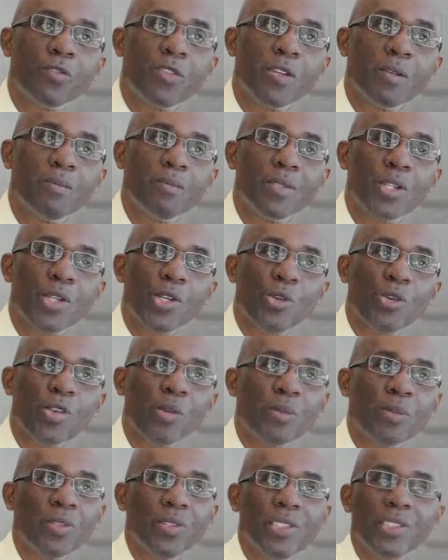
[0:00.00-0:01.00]
from
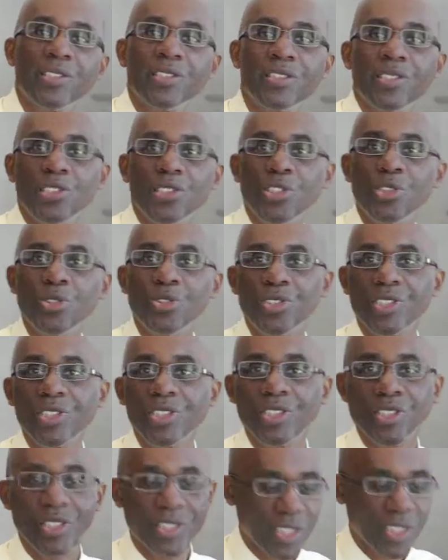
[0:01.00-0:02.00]
criminal
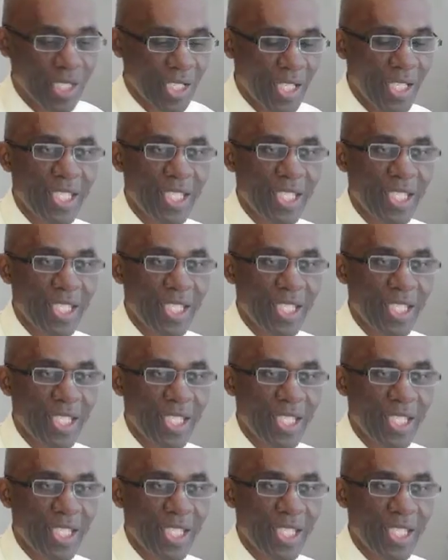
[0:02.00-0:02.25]
institutions